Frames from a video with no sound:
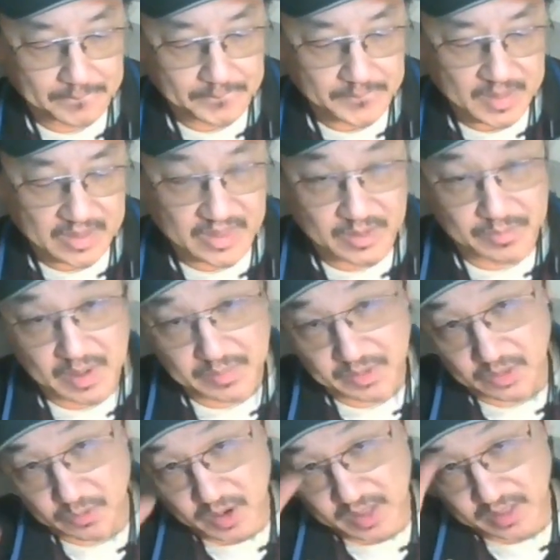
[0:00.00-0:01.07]
and then maybe
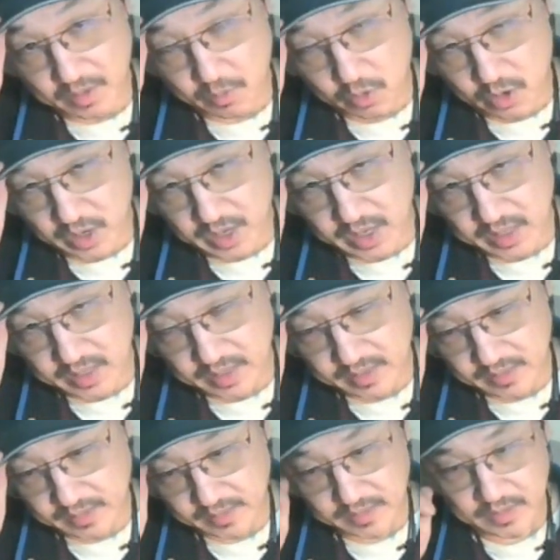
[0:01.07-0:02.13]
the way they wore it
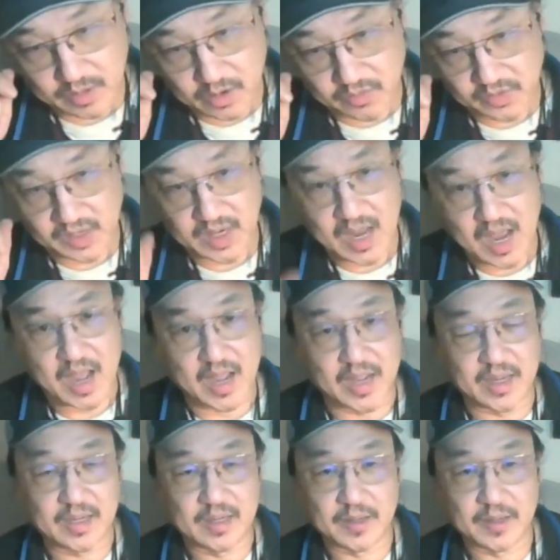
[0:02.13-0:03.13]
over an eye.